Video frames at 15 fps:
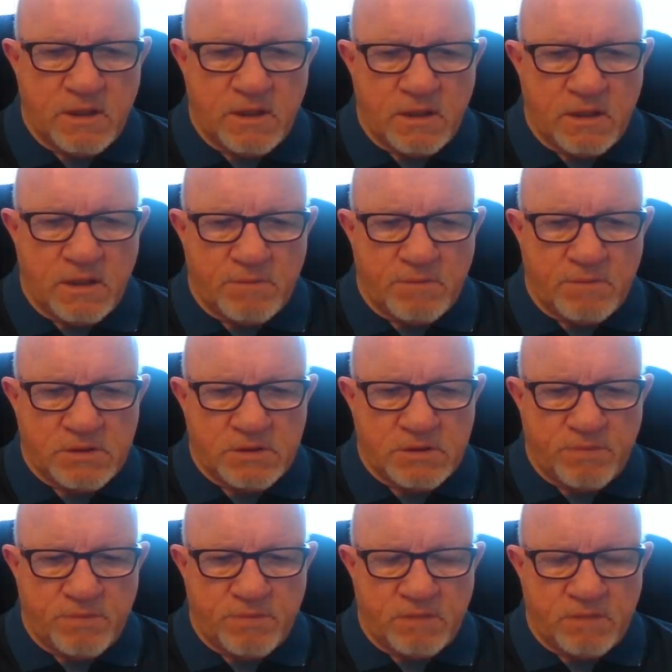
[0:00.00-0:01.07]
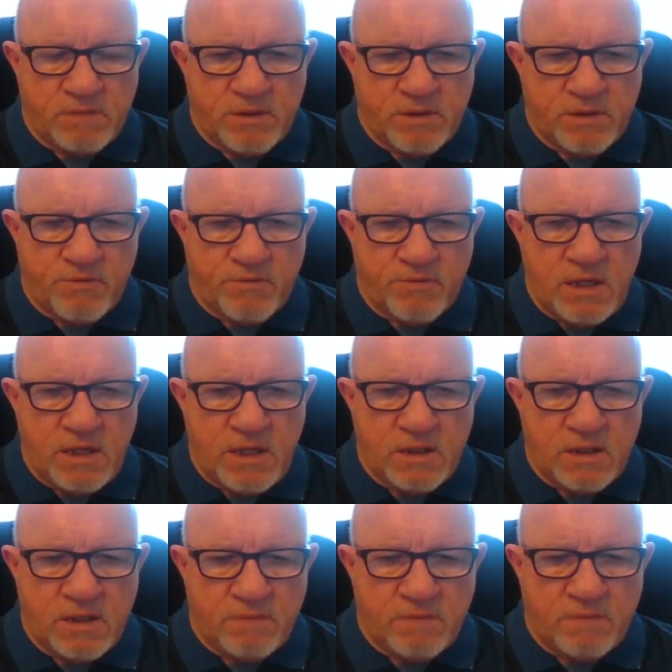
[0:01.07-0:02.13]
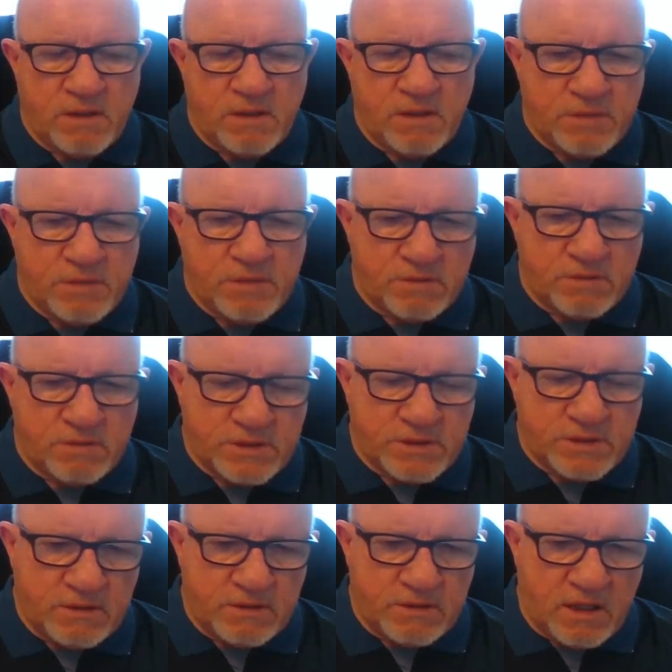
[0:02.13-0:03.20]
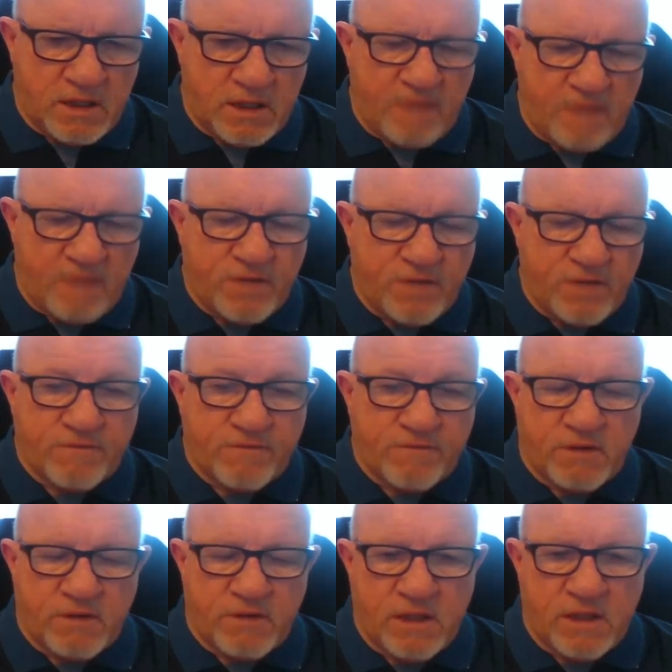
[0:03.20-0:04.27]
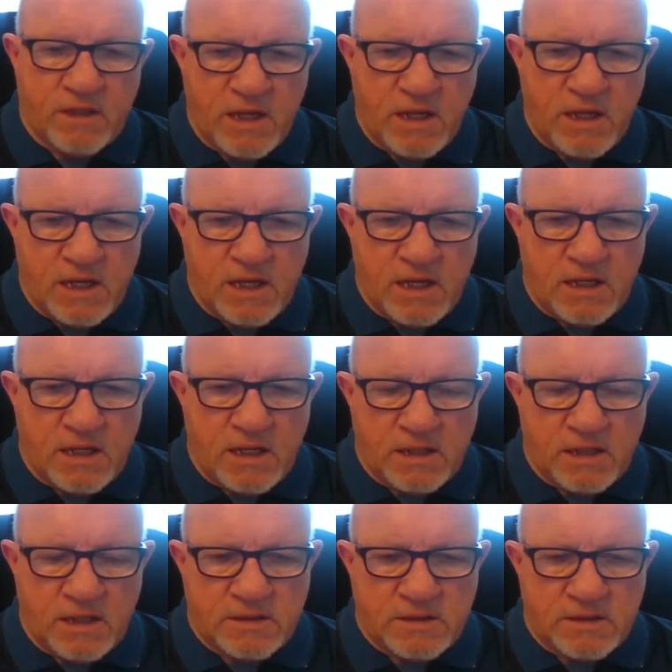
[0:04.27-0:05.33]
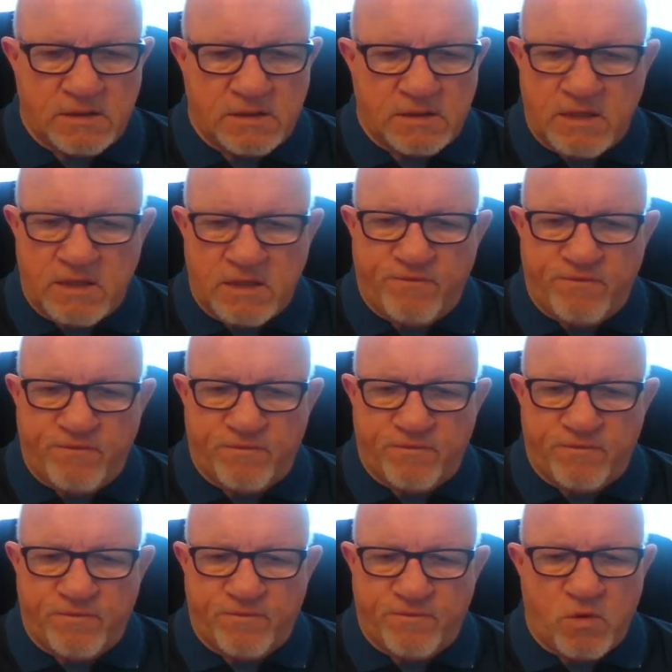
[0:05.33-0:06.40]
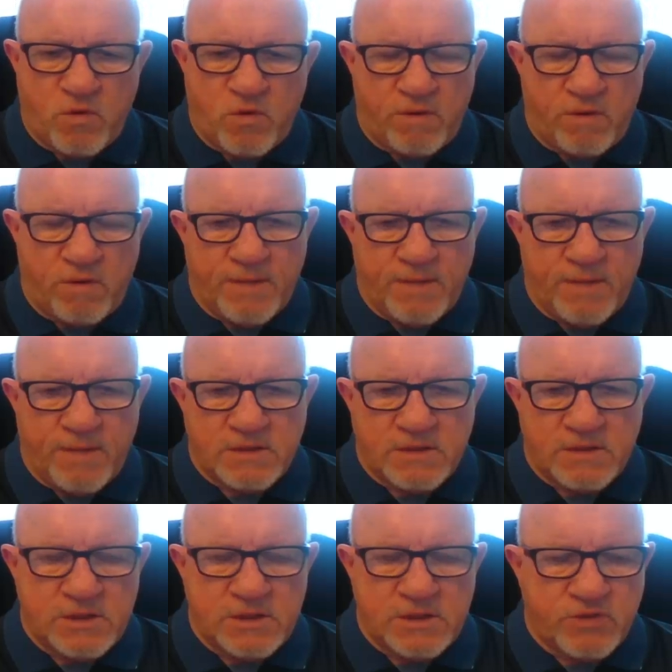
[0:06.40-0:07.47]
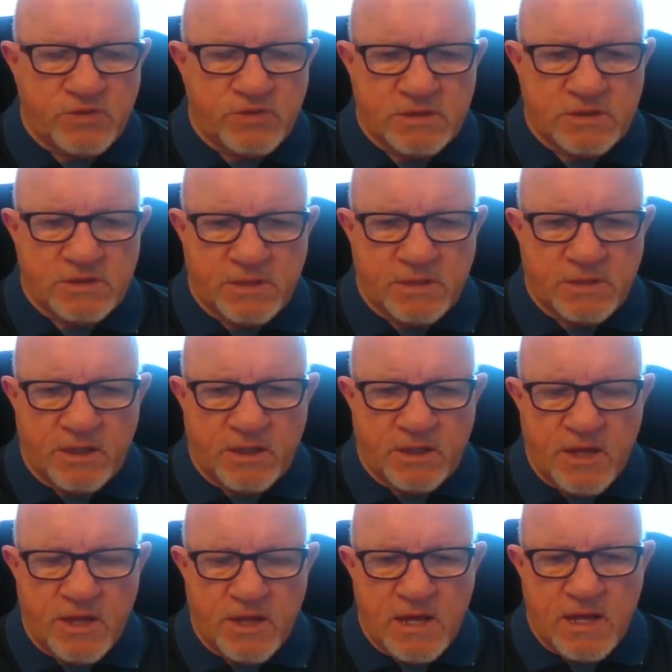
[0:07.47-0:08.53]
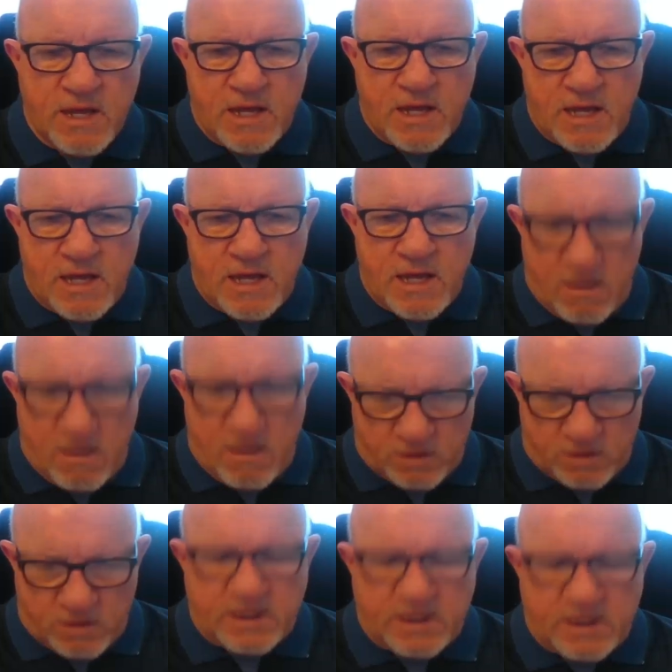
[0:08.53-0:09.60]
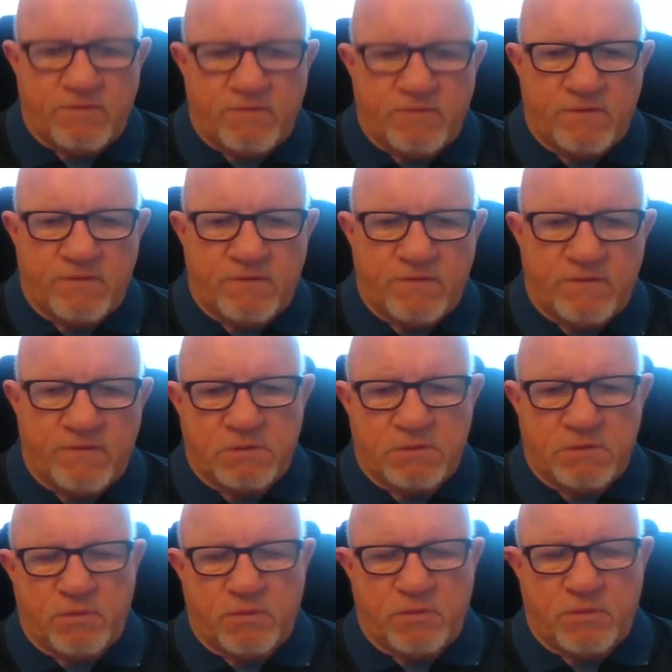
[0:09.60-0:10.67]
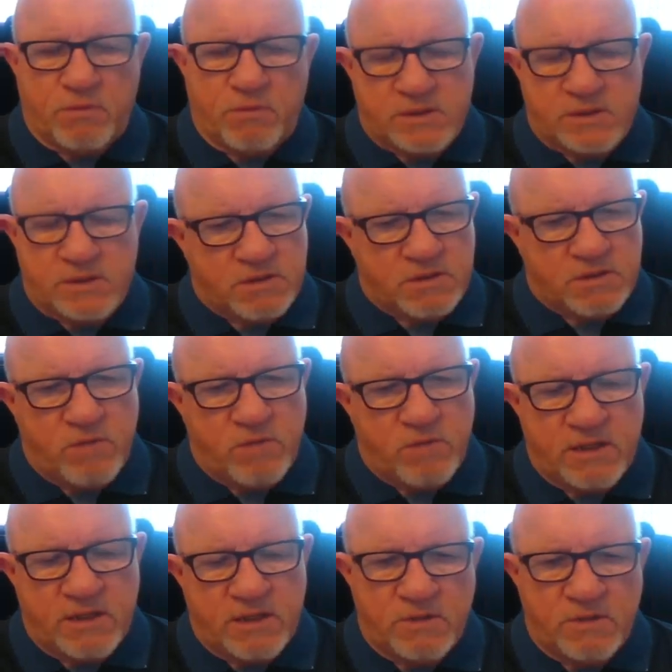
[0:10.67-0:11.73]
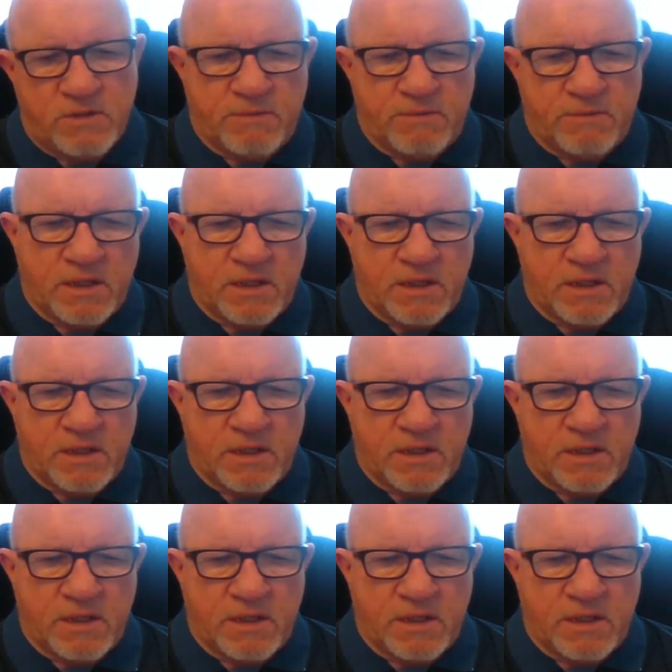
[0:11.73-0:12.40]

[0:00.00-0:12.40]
Martin played b3, and I played bishop f5. Sorry, d4. Now this is interesting because he wants to get rid of his double pawn, and it's a good way to do it, because